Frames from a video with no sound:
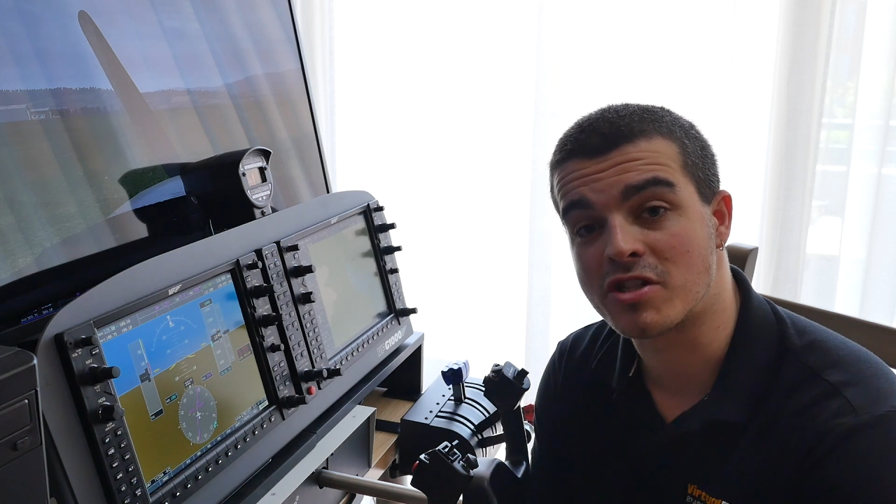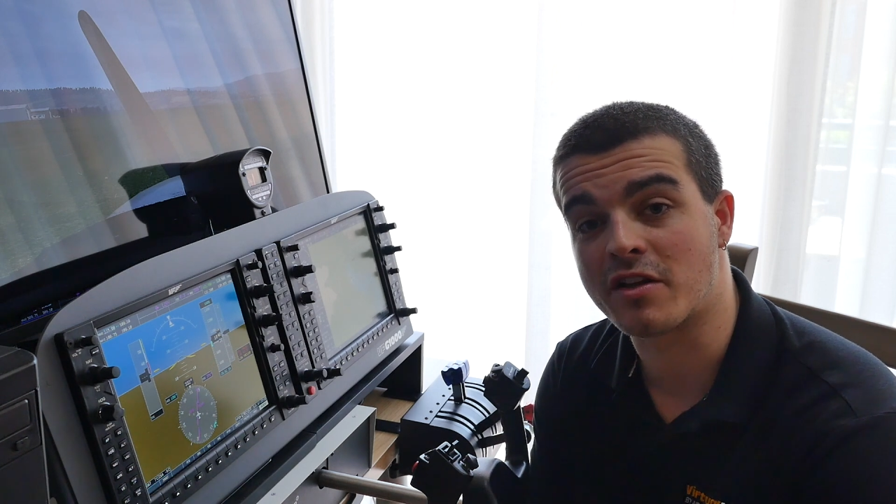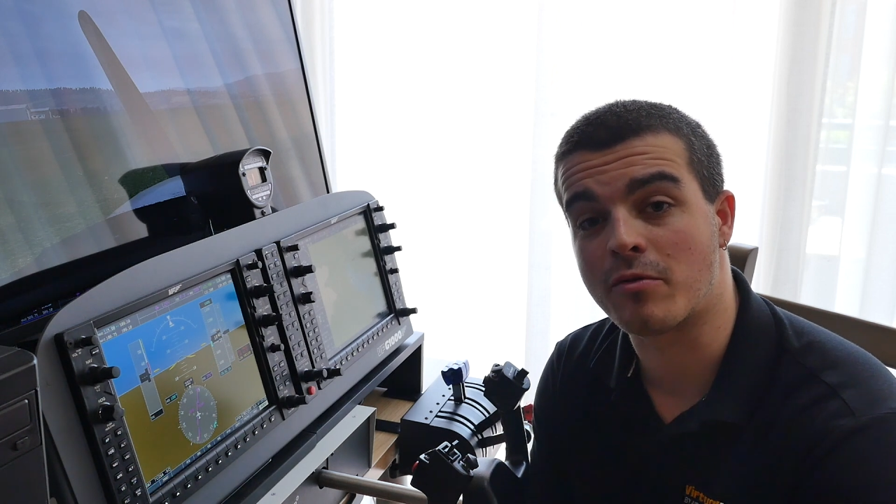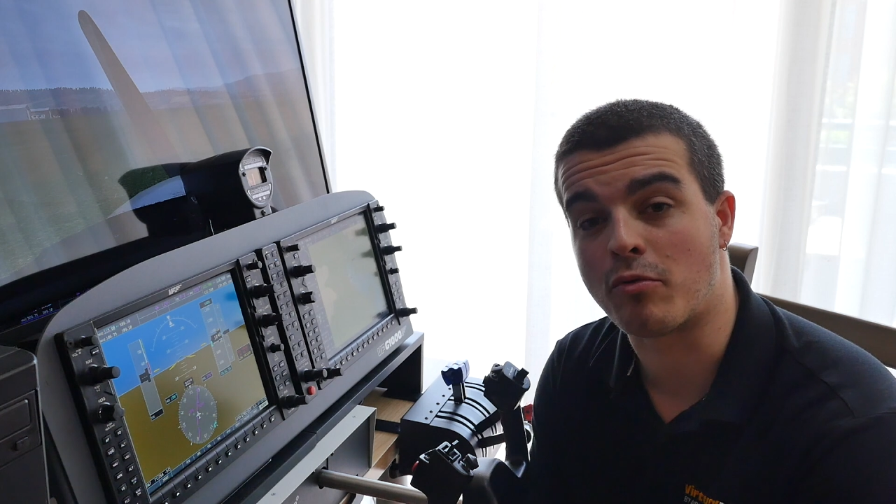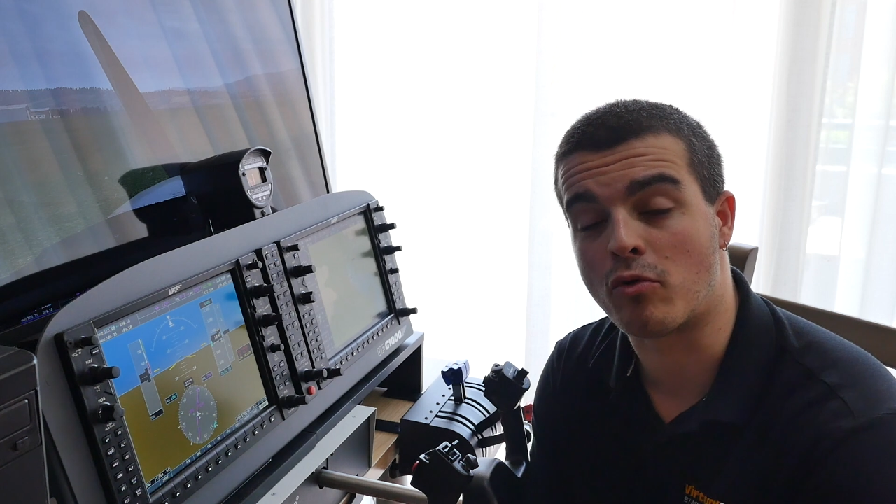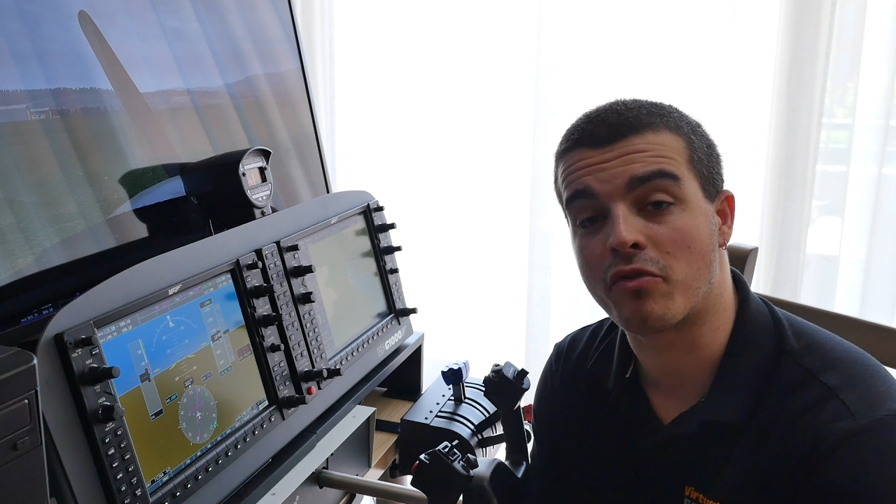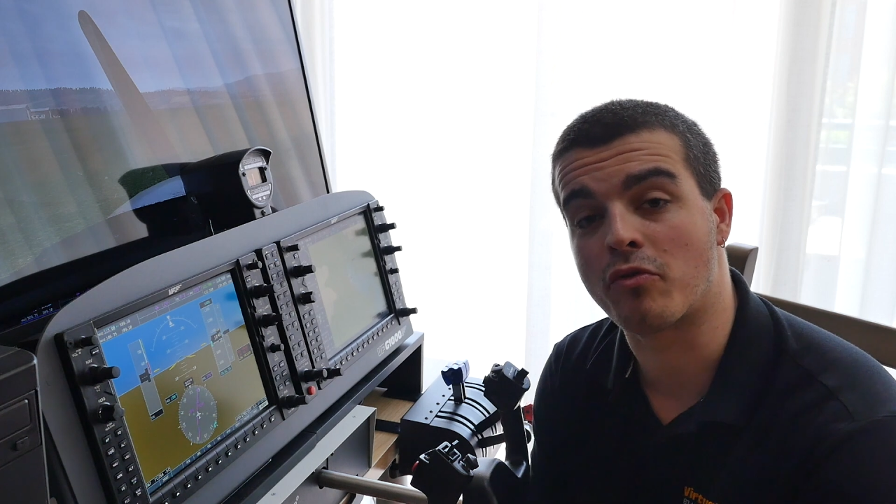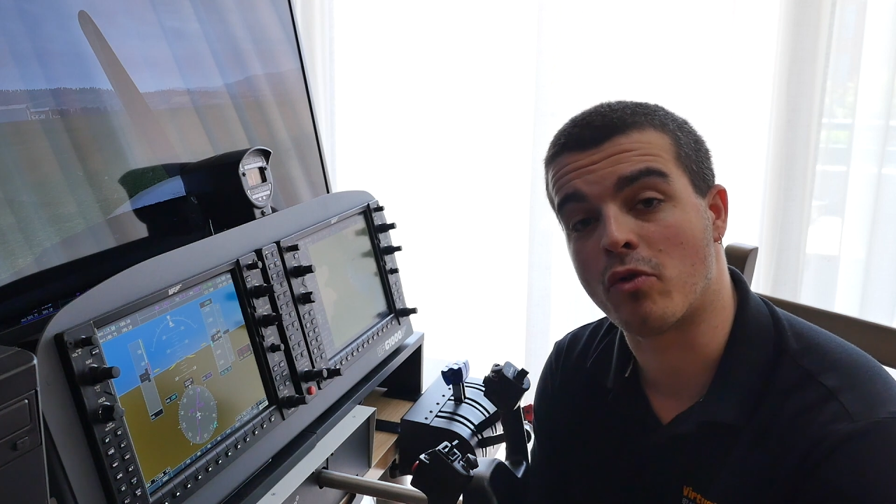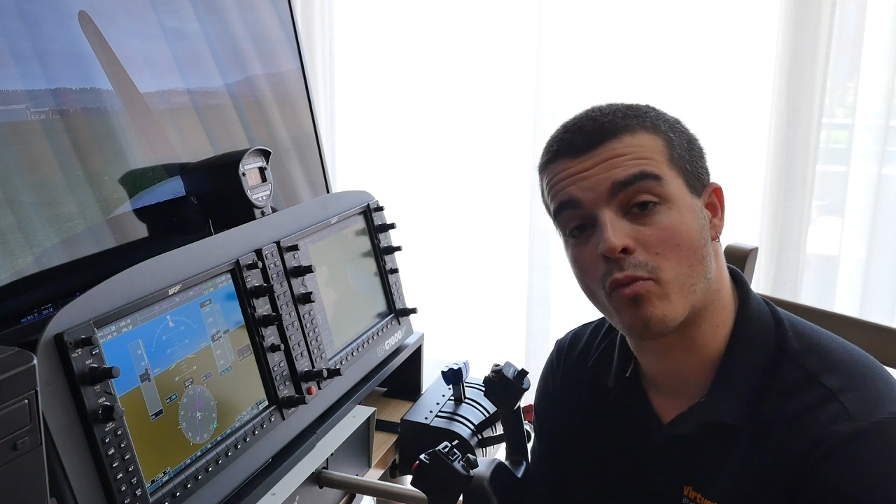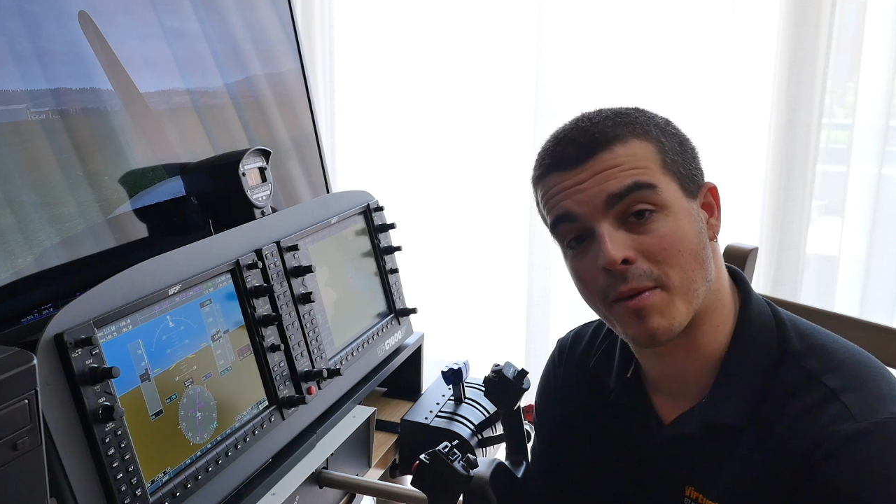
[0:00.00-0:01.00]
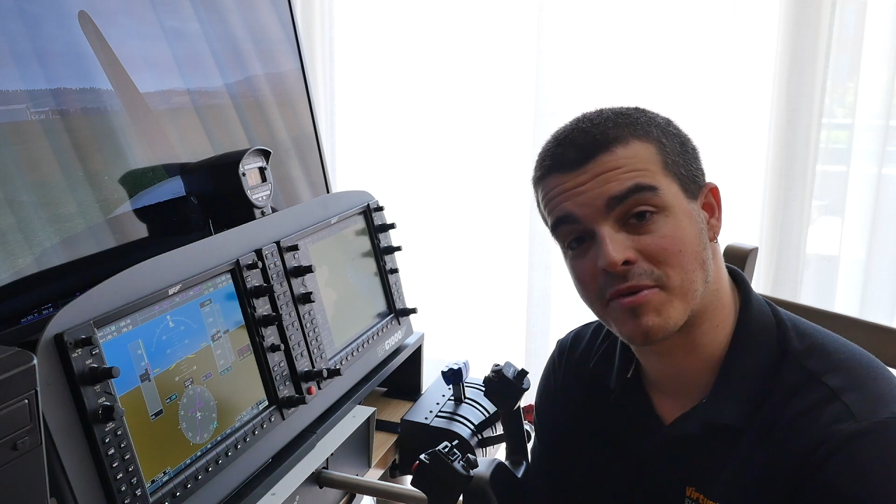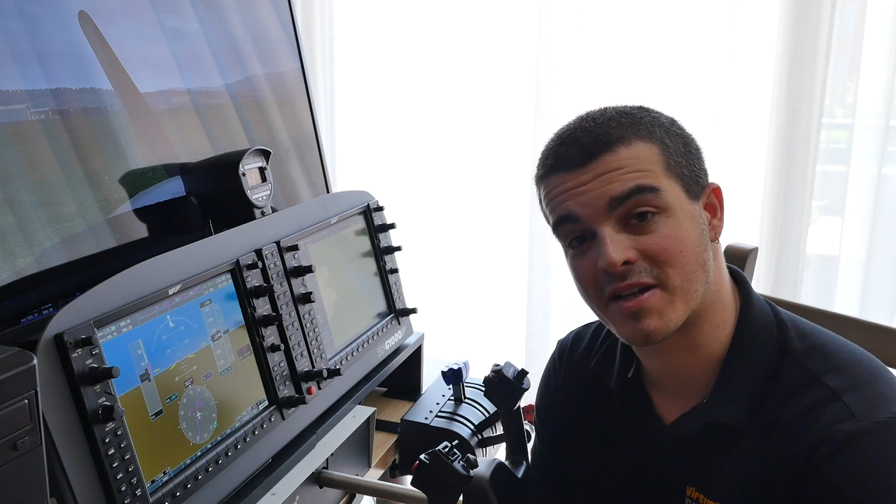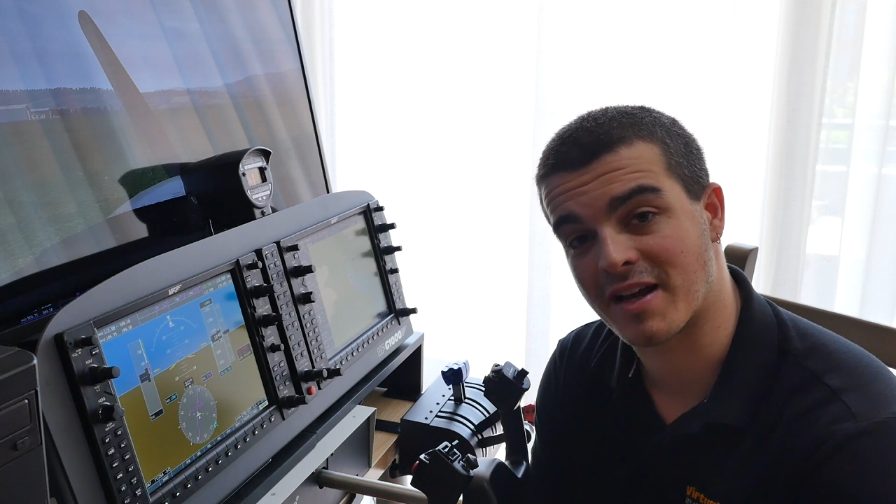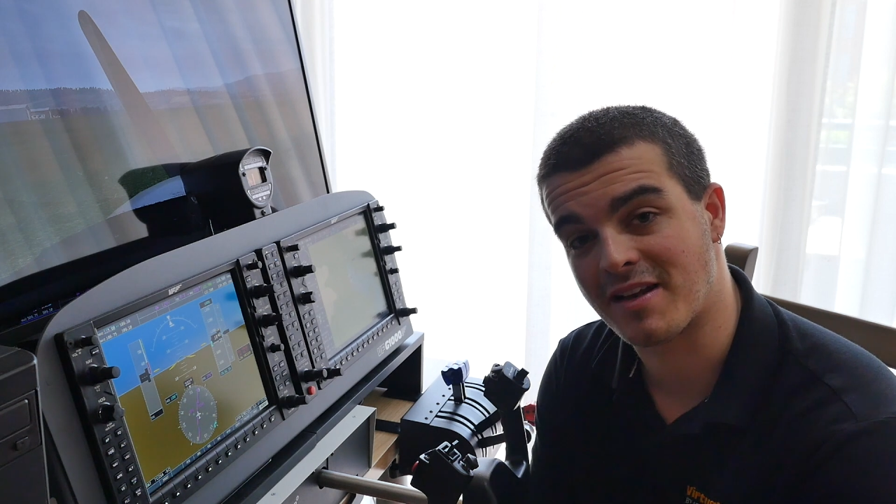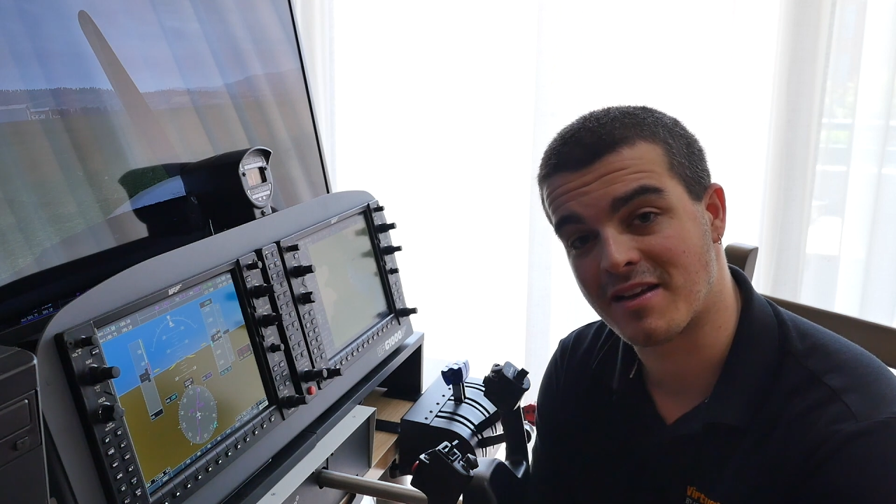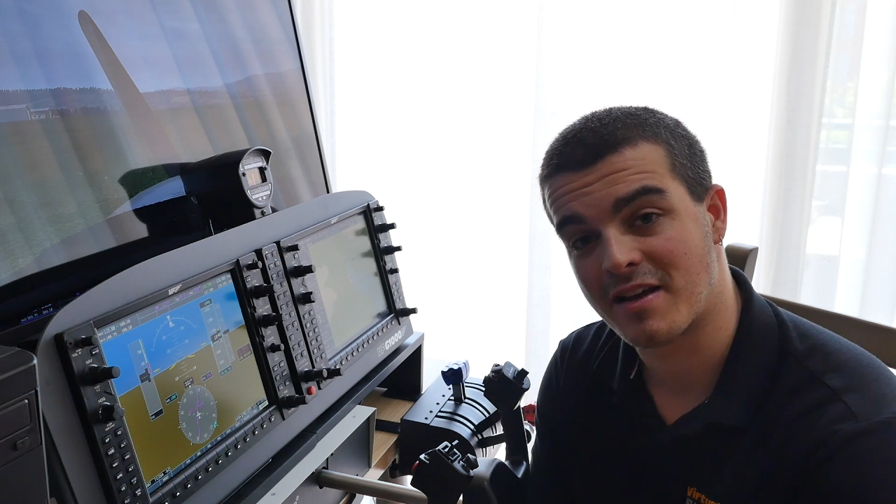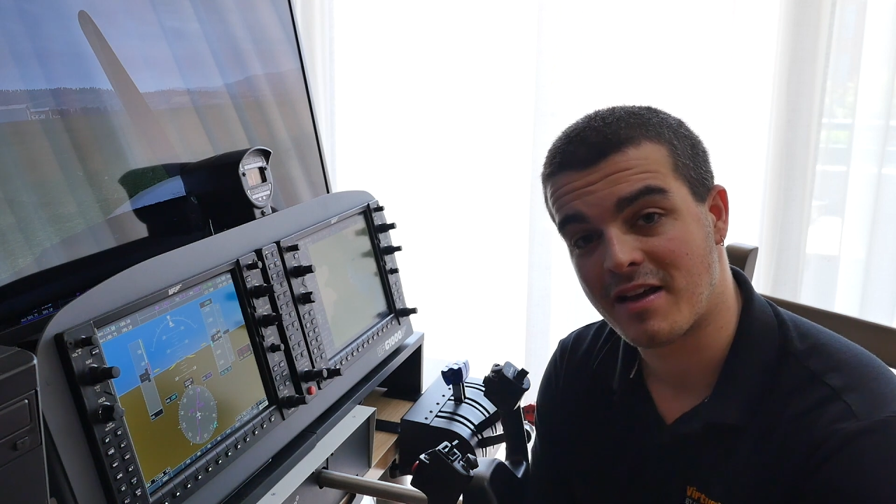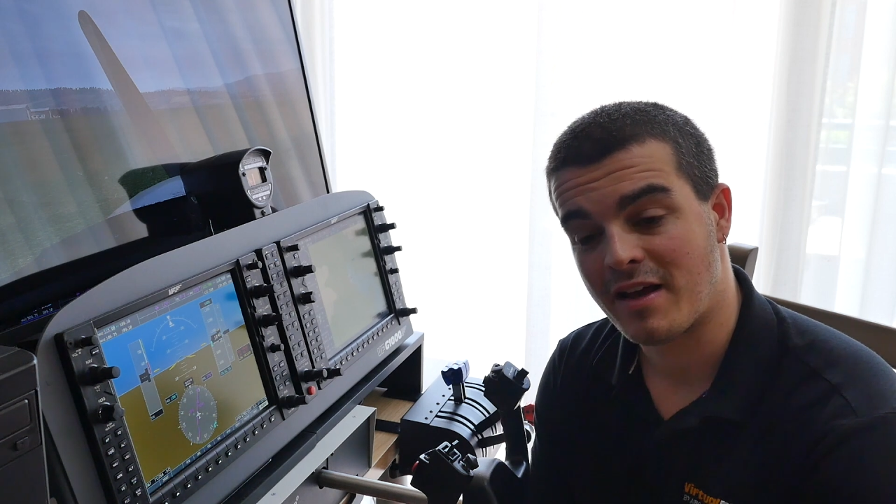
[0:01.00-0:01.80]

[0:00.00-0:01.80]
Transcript: that are bought through the website.